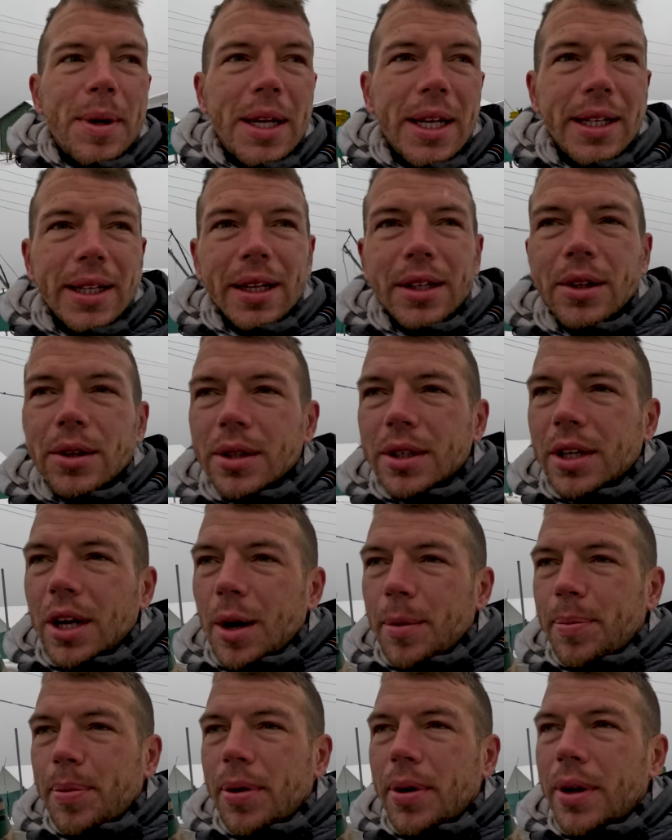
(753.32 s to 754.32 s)
made it at the
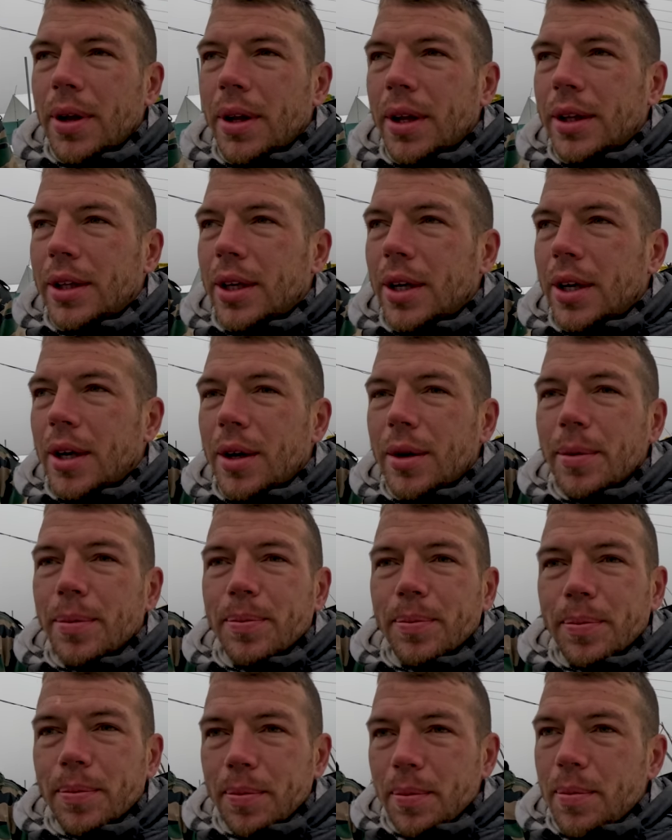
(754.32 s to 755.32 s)
stop, the
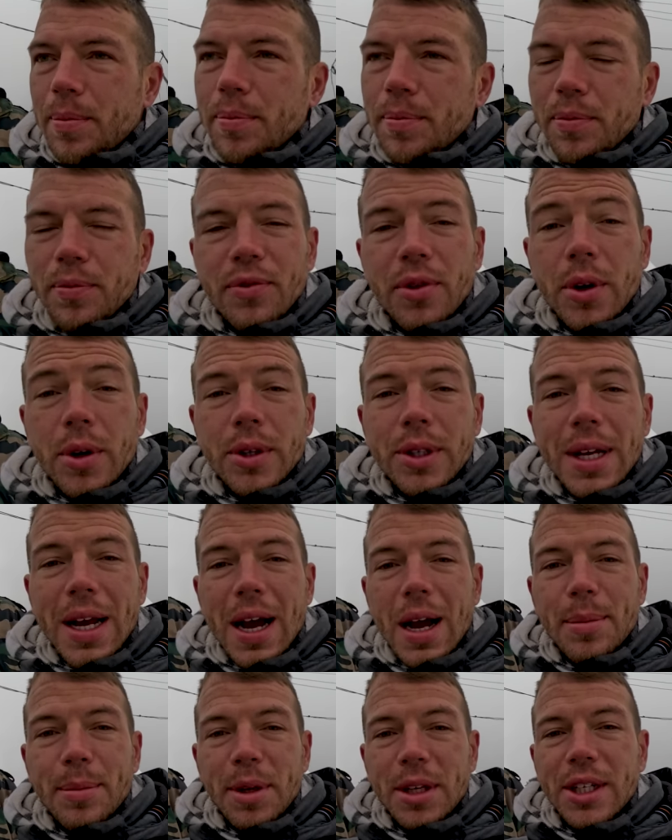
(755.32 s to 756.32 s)
first
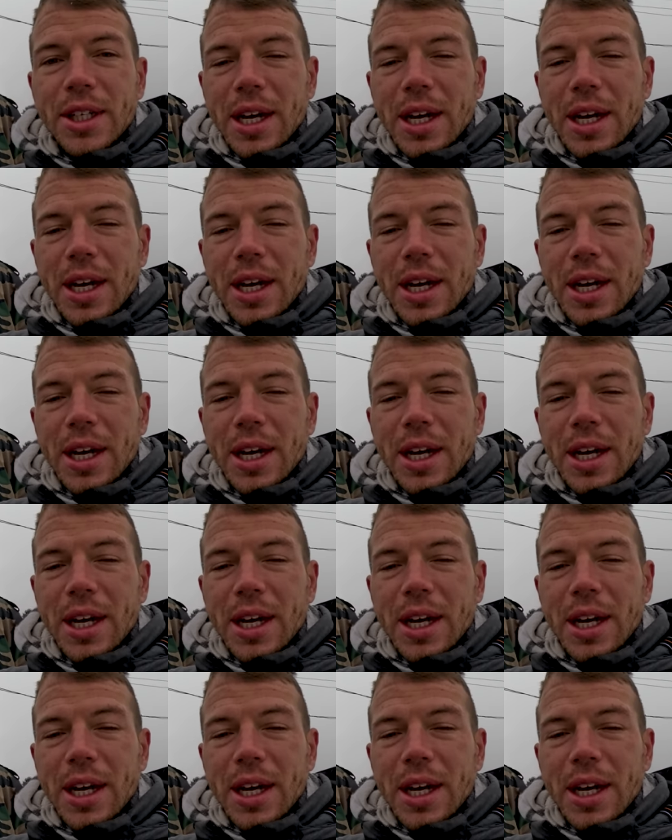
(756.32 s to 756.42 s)
army